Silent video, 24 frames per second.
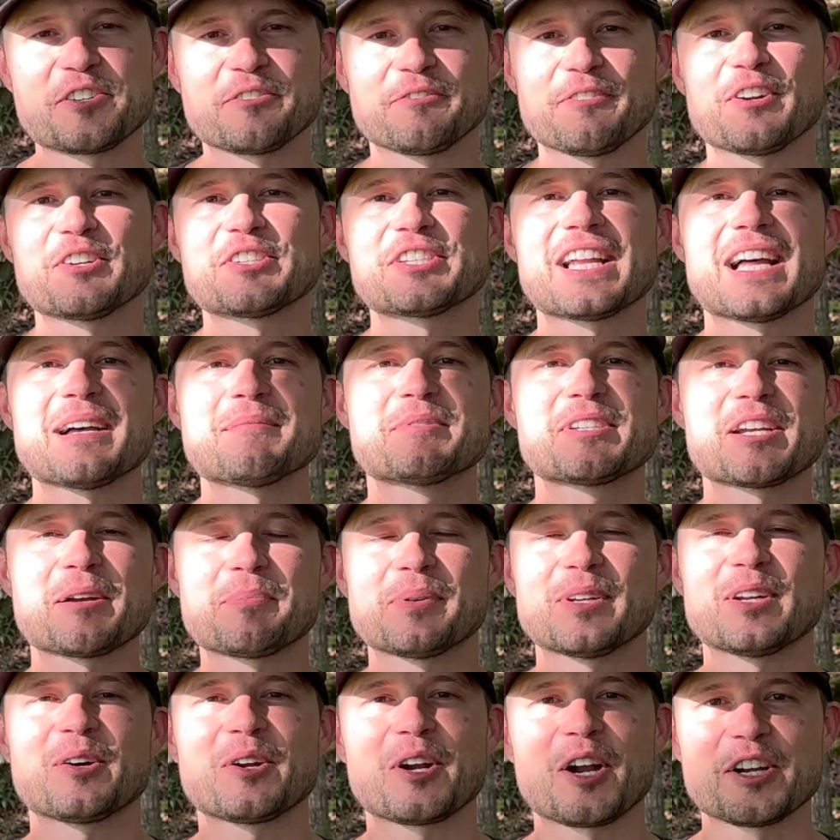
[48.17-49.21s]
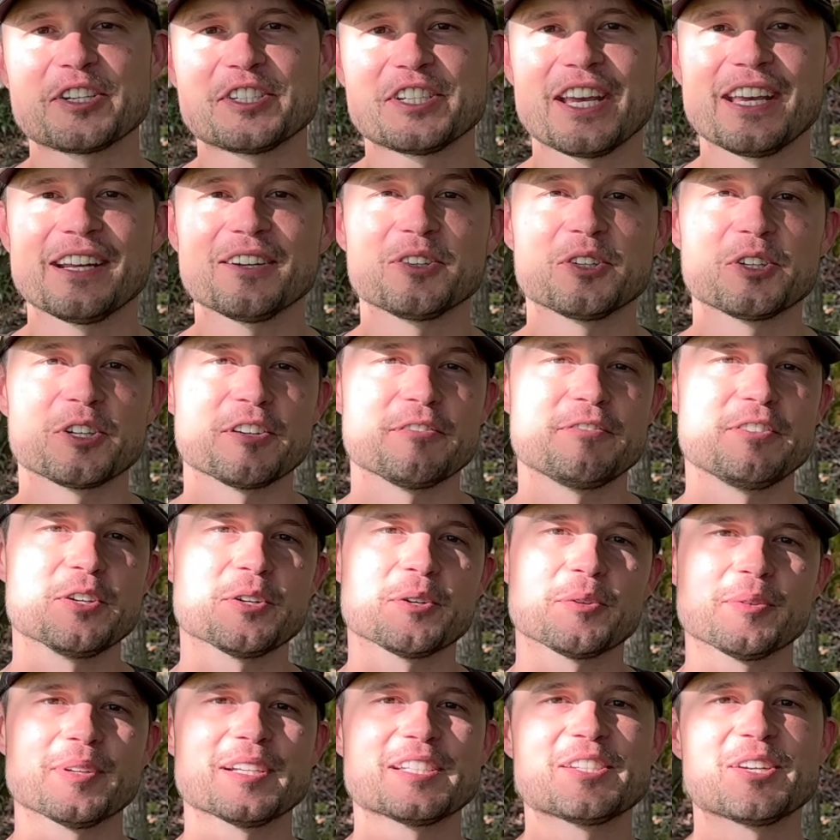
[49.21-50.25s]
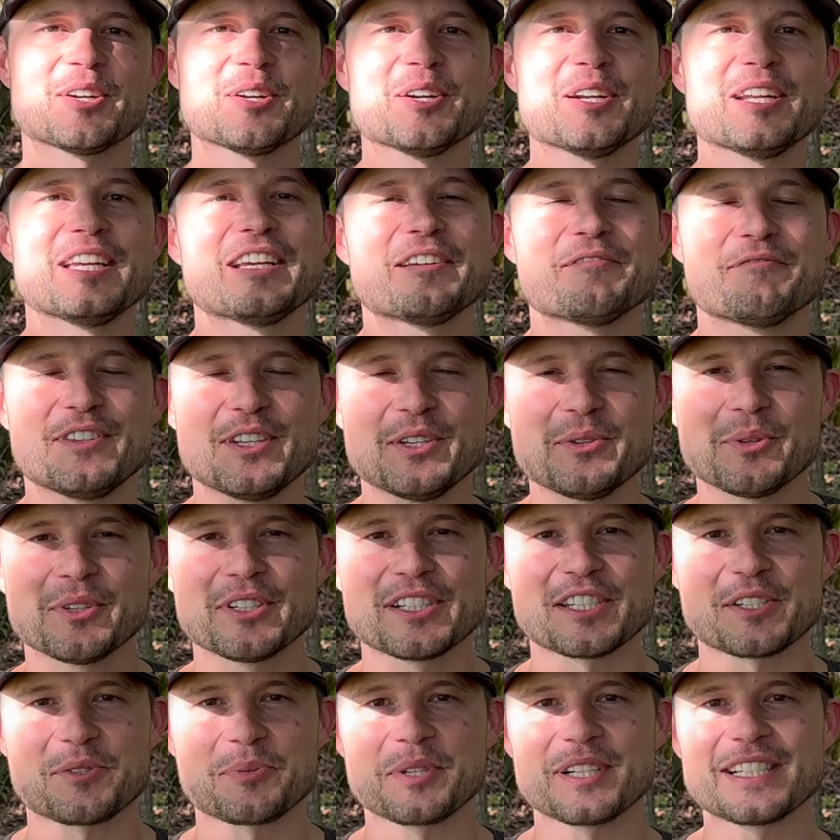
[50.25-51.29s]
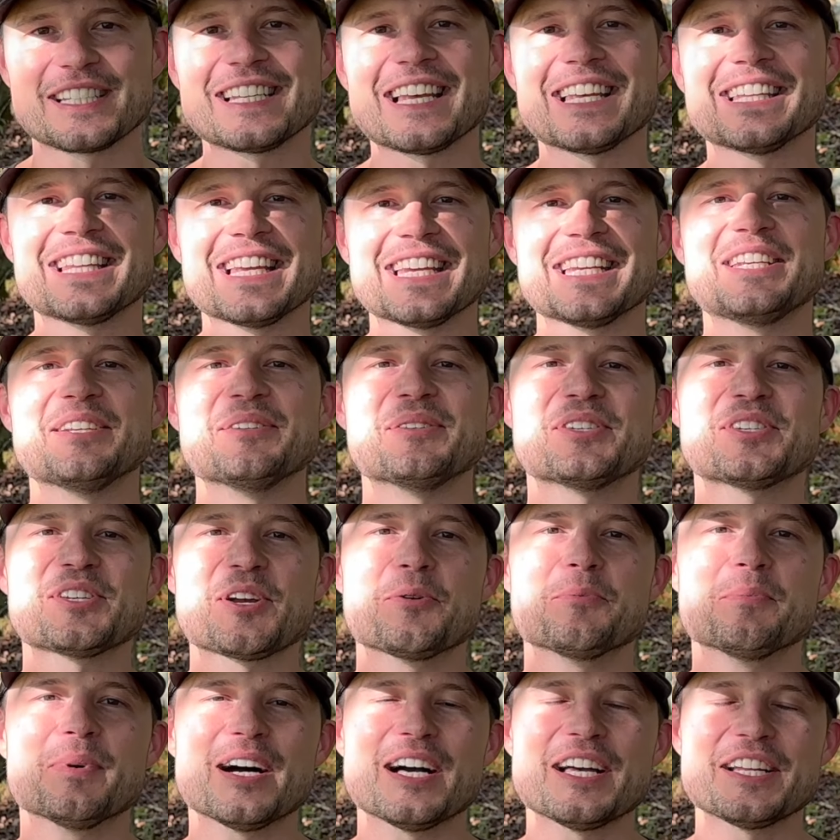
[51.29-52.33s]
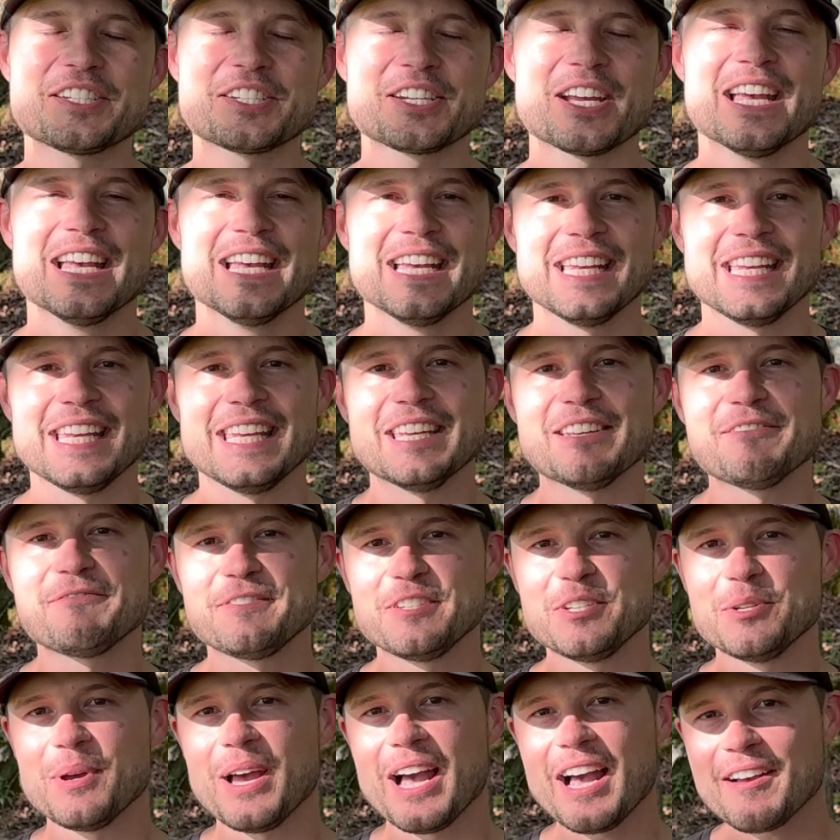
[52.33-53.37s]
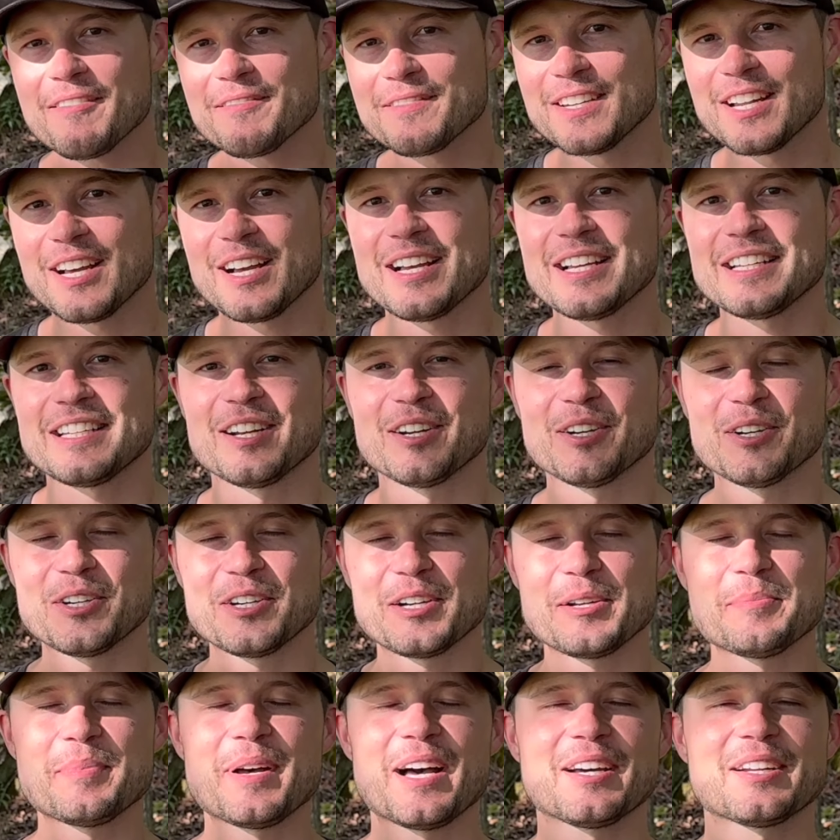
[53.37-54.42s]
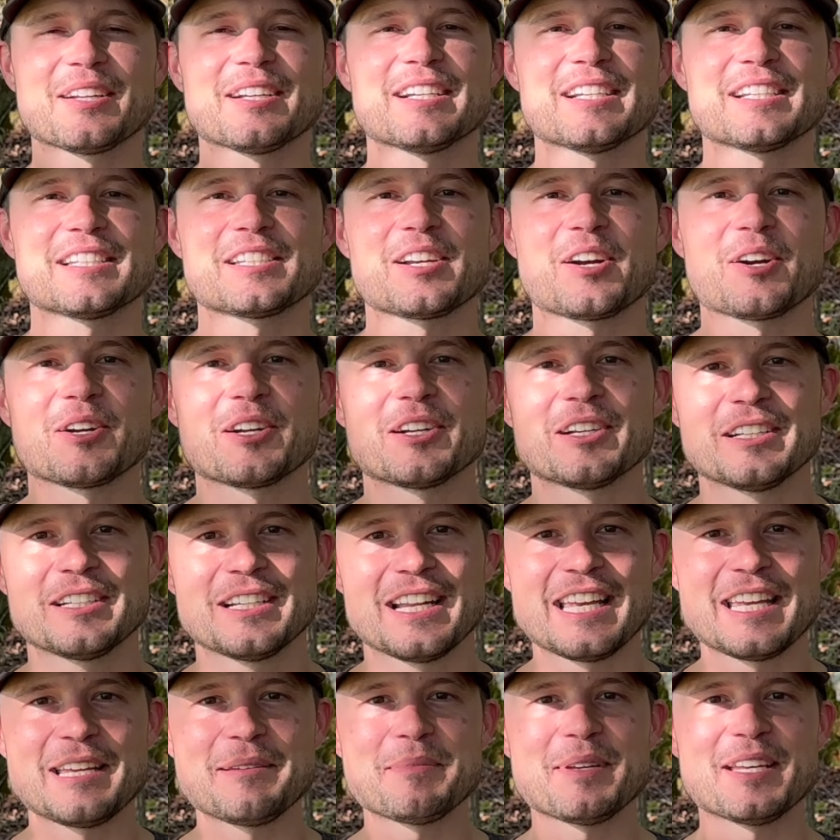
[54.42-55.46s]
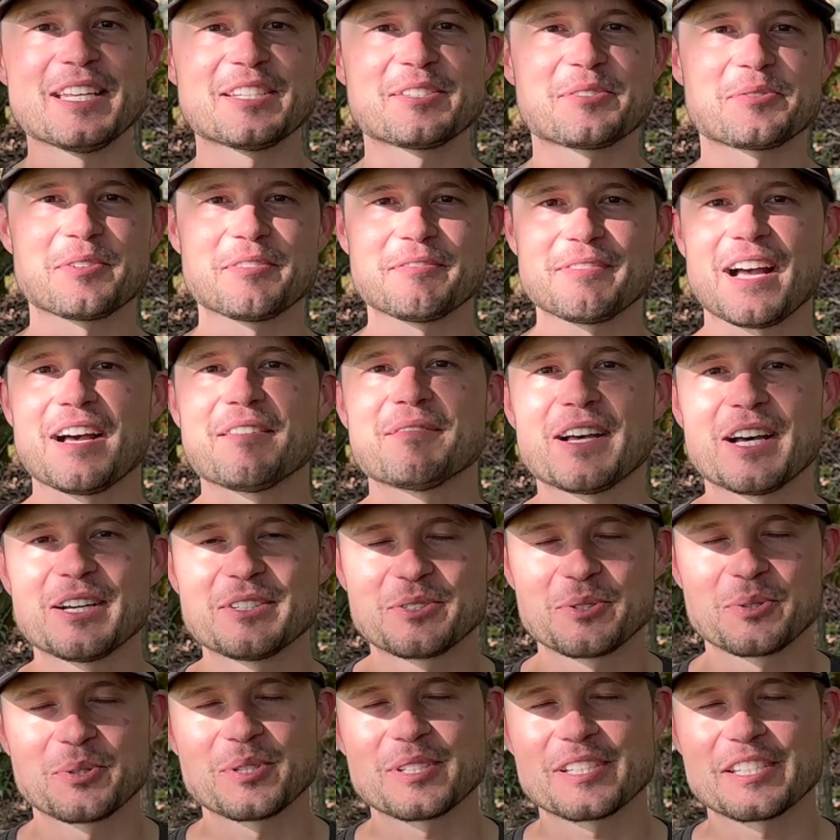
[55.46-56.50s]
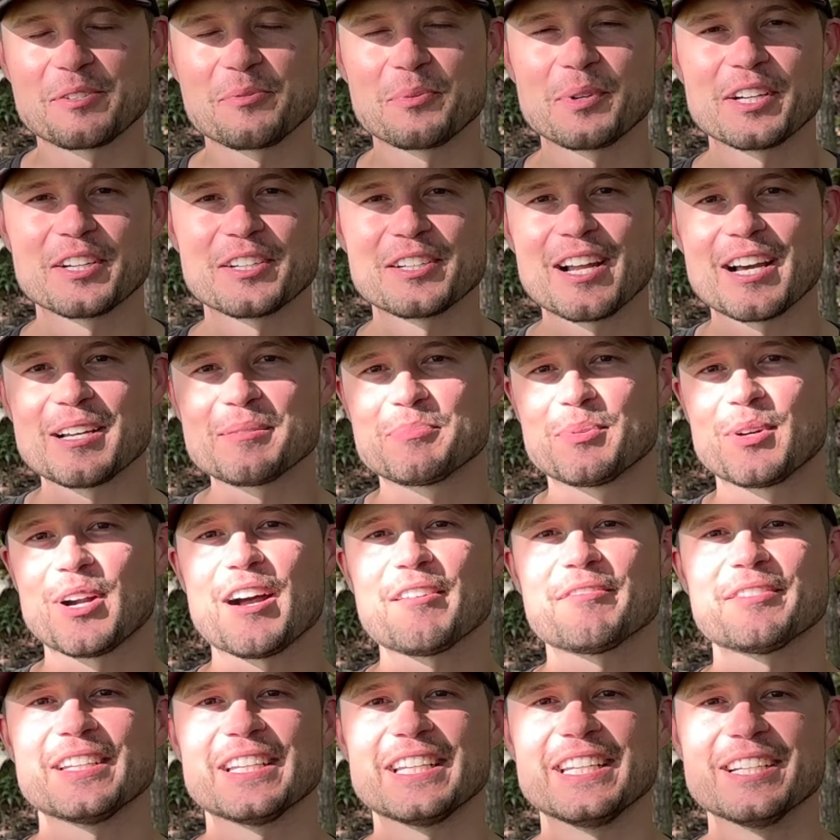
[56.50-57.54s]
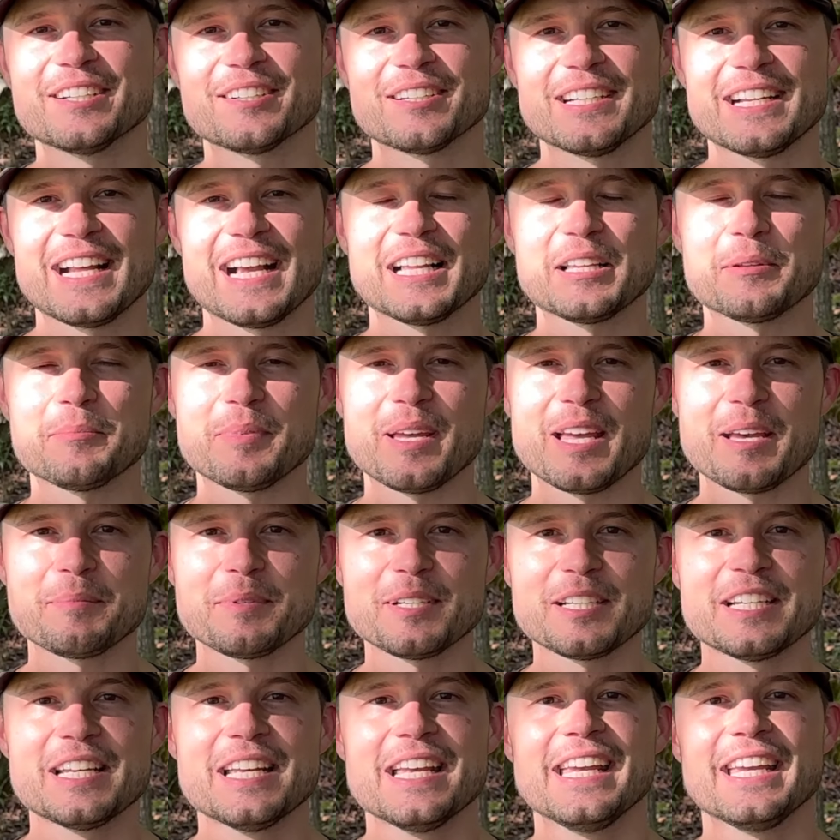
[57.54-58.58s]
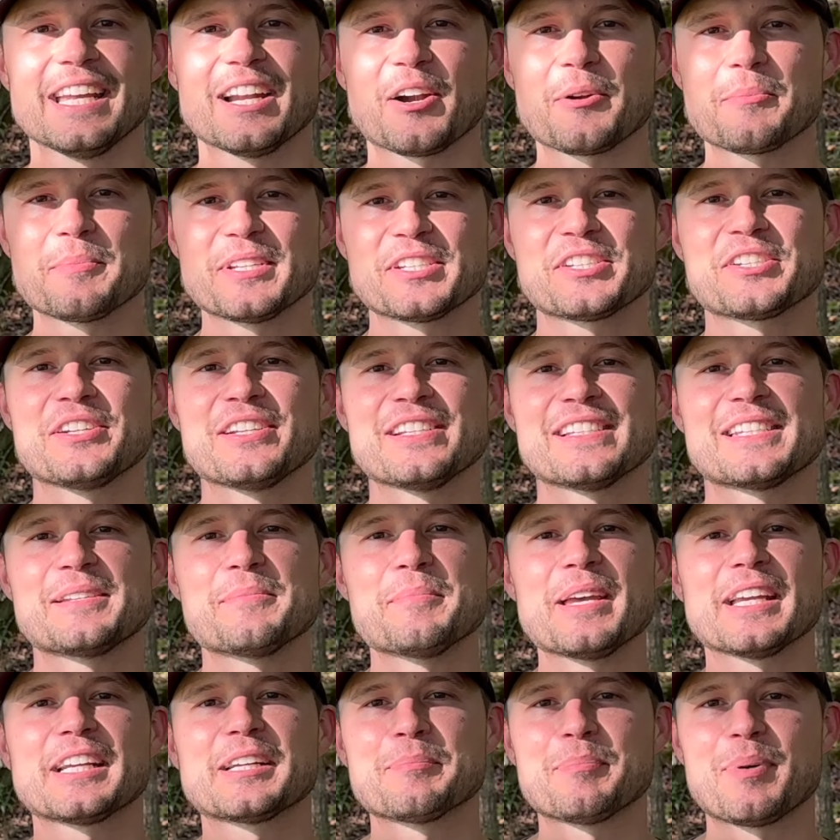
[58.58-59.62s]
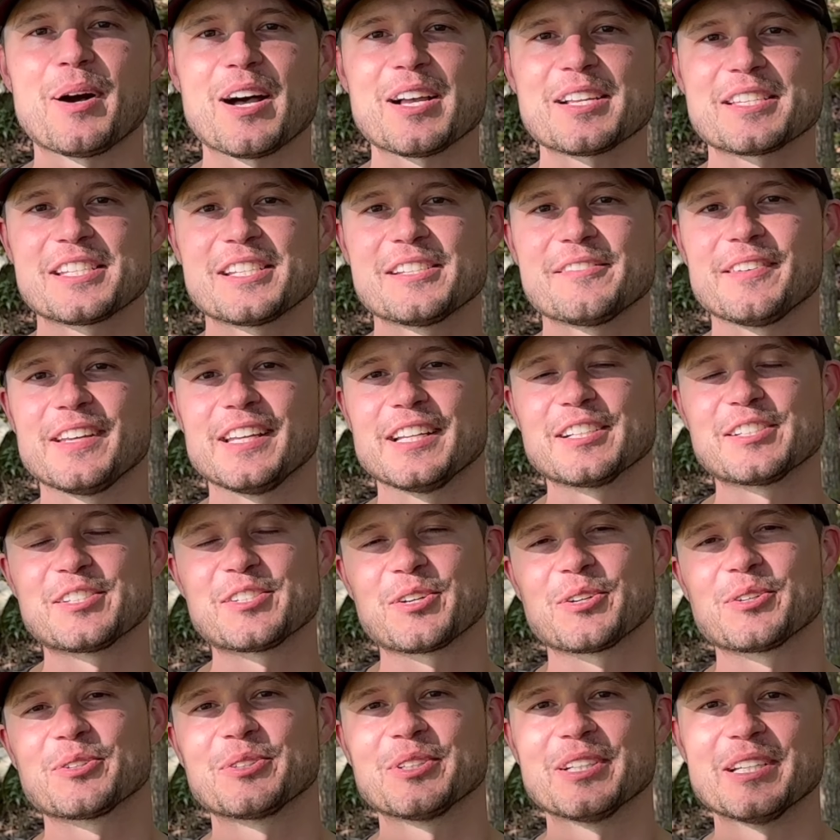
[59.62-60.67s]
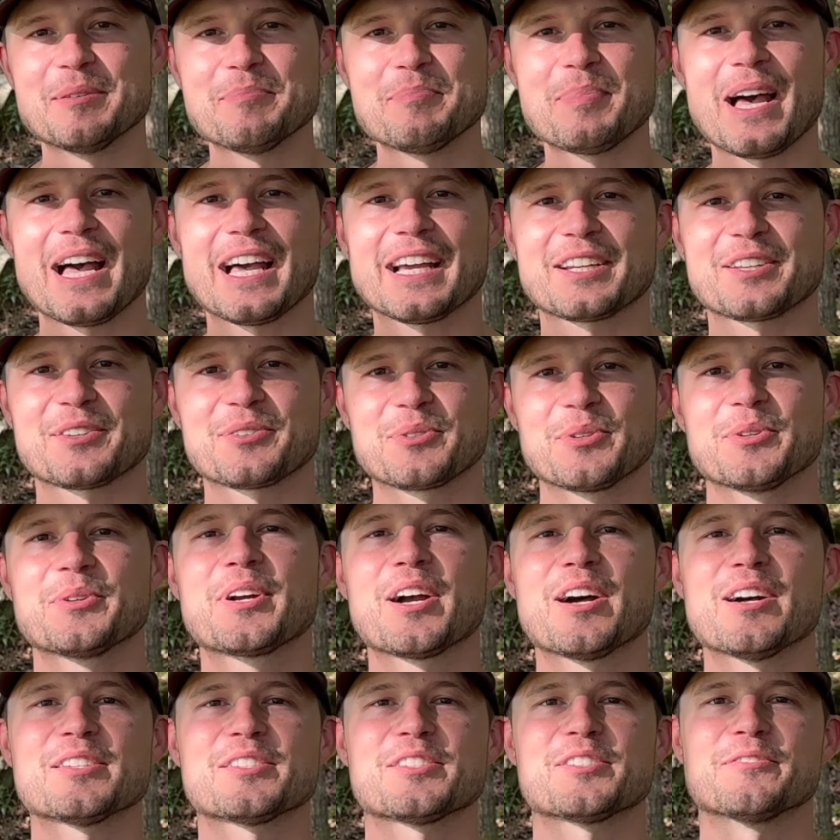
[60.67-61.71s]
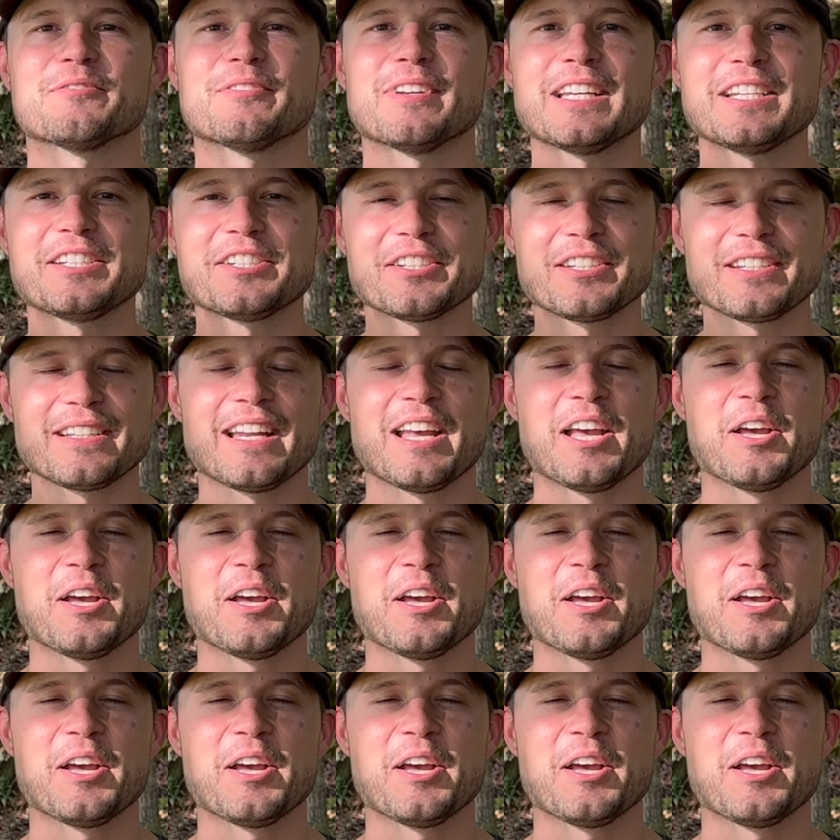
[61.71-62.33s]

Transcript: your first time jumping on our channel, or if you're a returning viewer, just want to say thank you so much. If you have not heard about us, our name is Revive Outdoors and we are a nonprofit here in Alabama. And our mission is to make a positive and eternal impact through conservation.